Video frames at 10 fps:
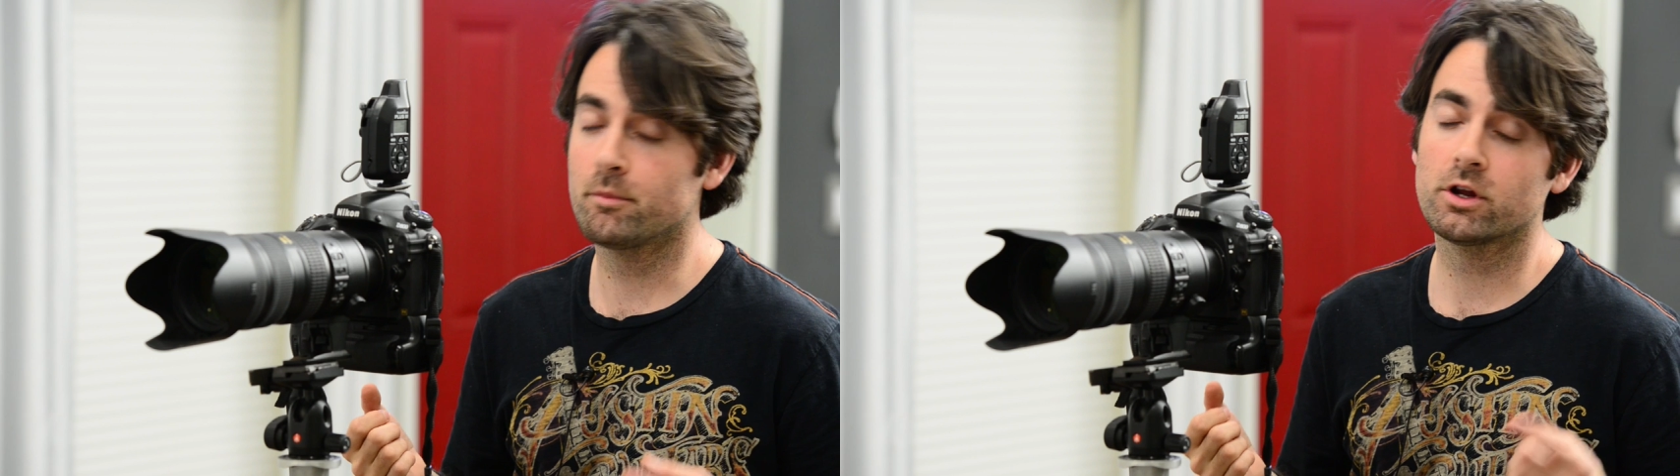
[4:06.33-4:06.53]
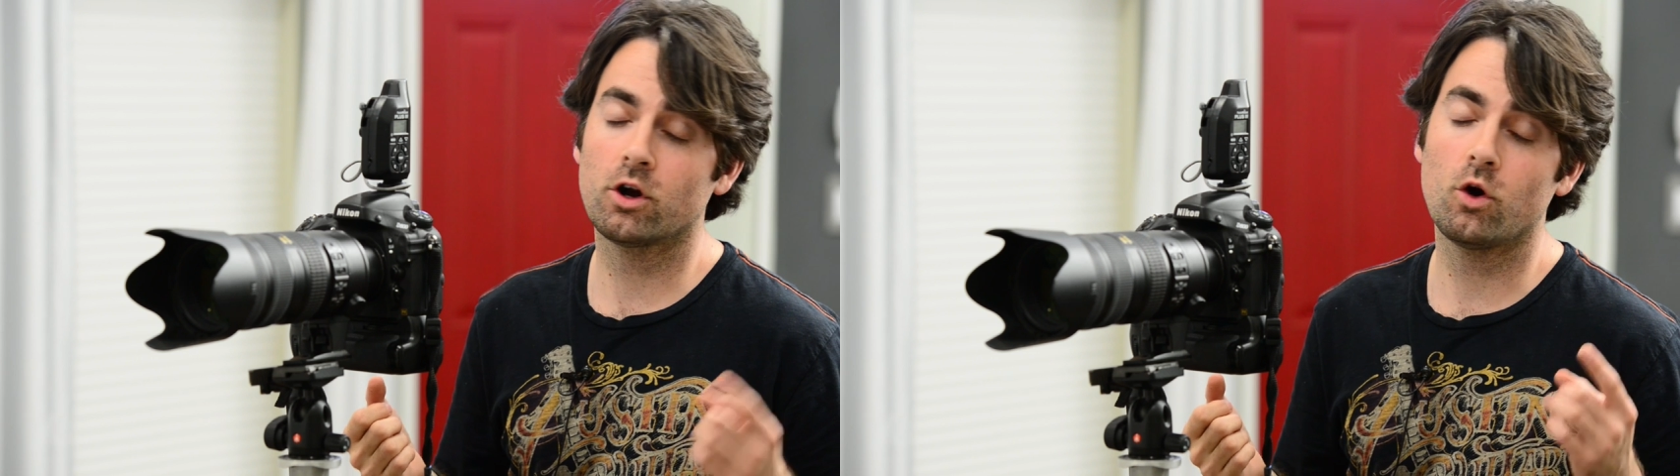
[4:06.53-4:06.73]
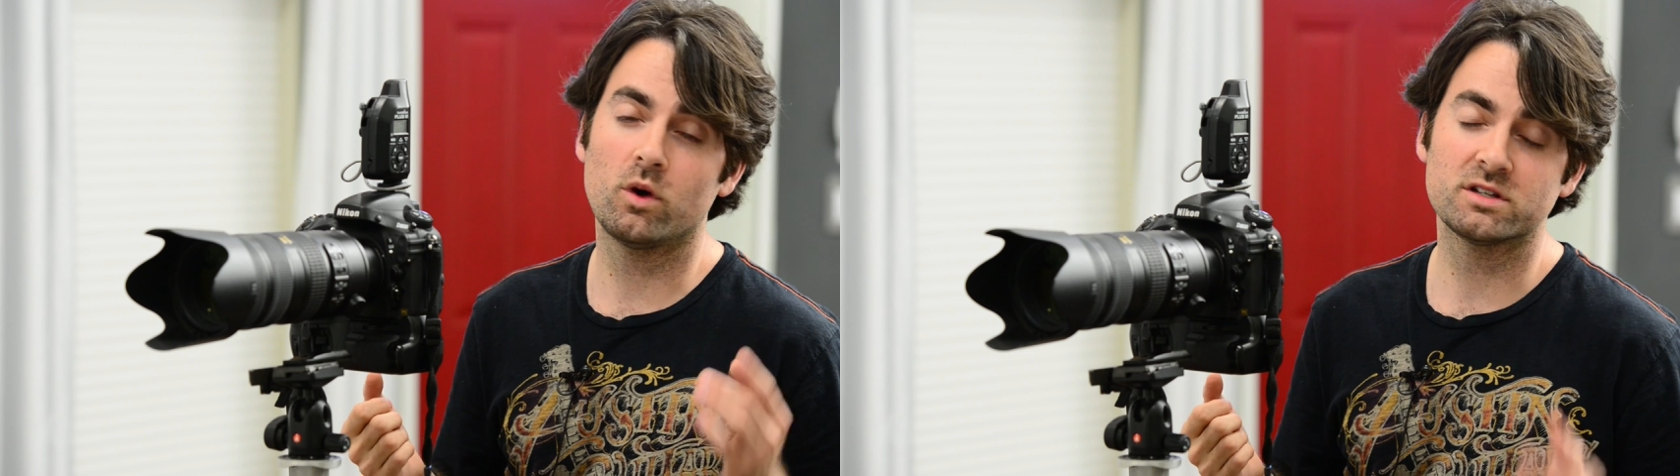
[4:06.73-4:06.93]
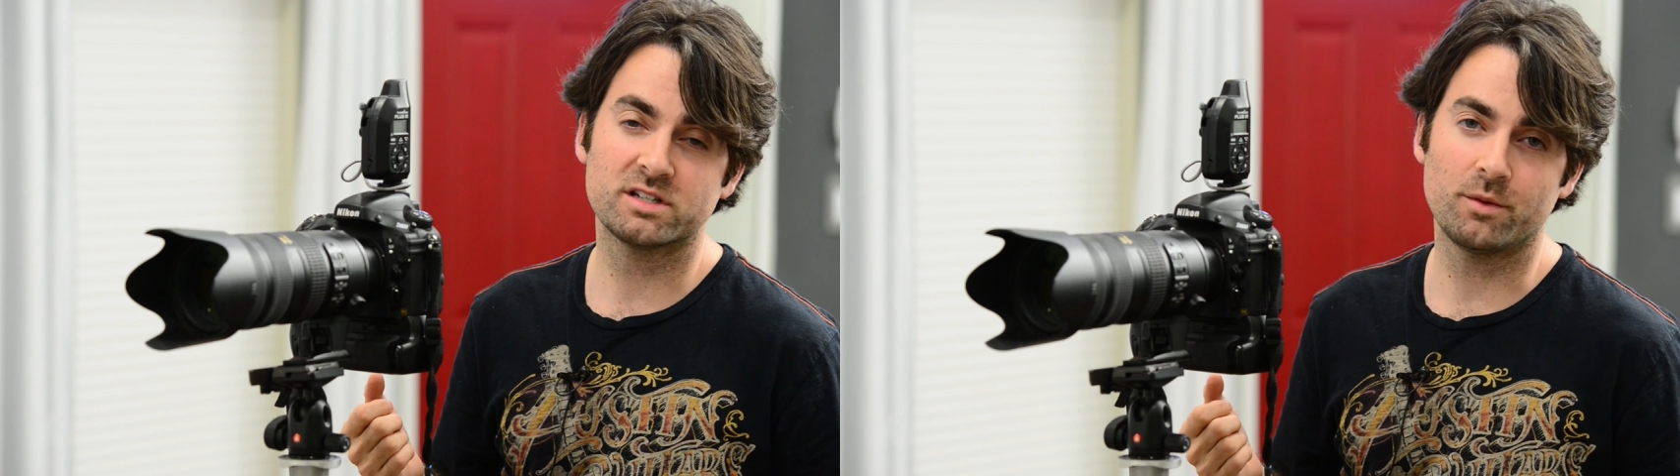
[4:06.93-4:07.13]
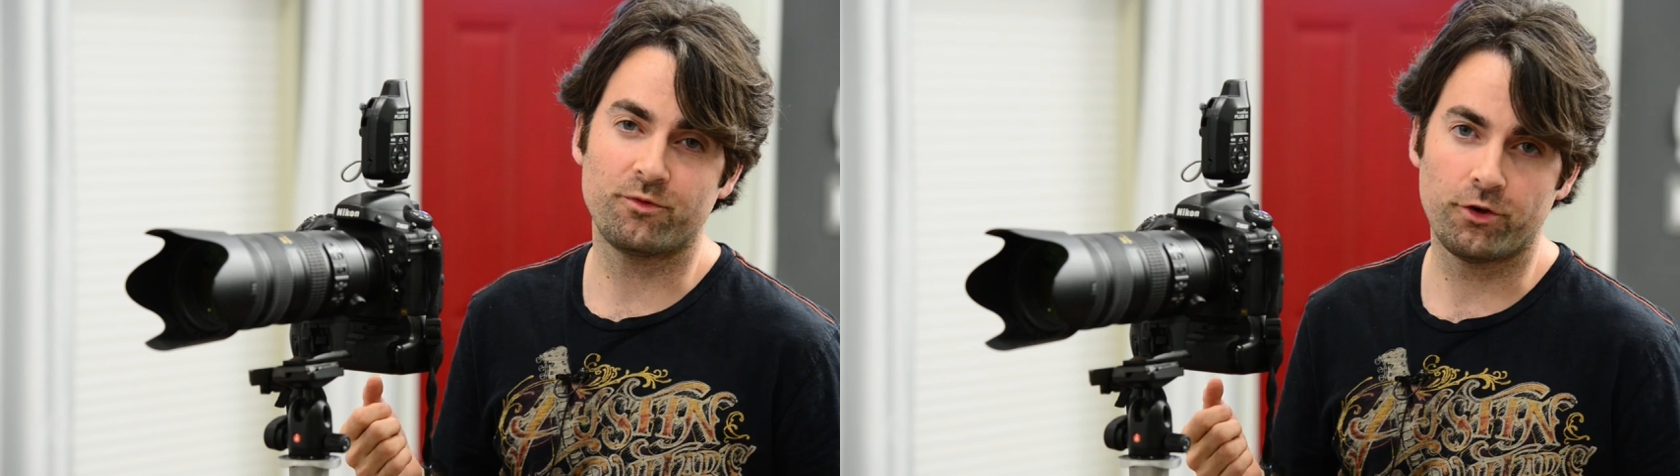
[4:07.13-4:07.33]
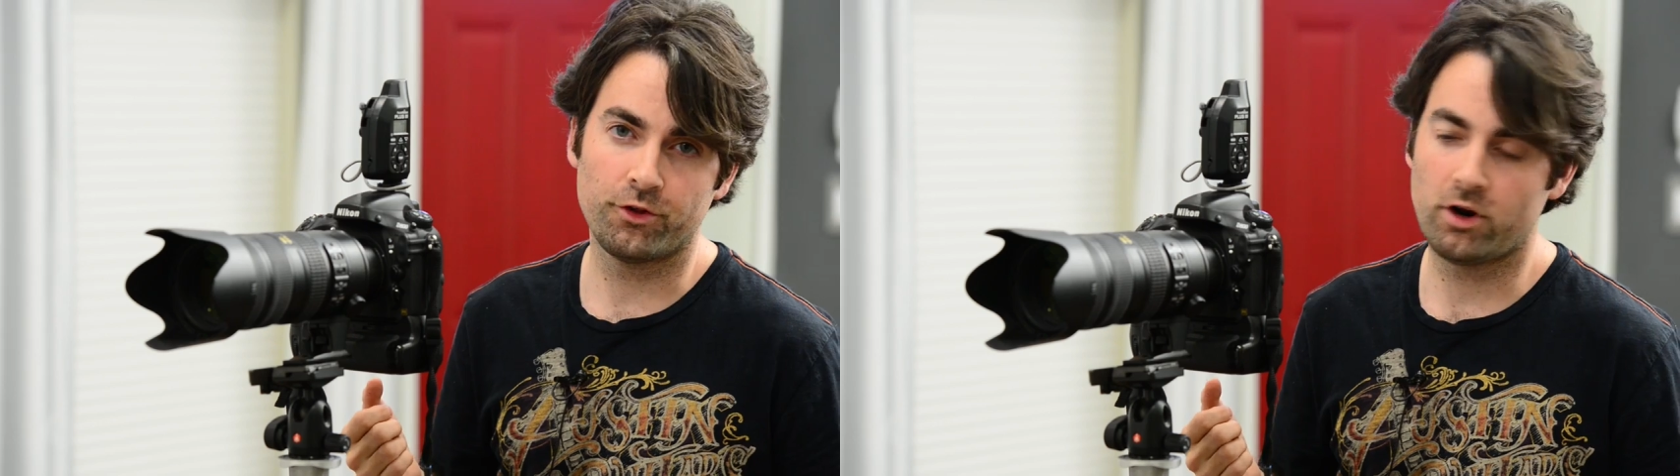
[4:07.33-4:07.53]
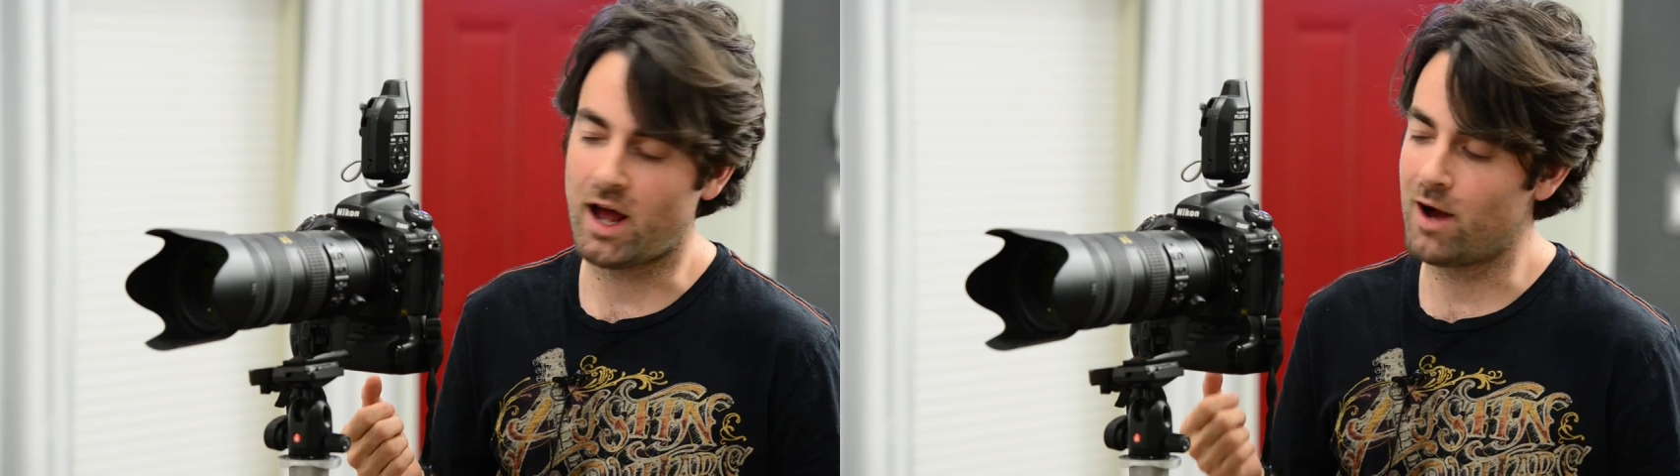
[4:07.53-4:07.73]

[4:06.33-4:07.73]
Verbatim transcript: gonna go one step further.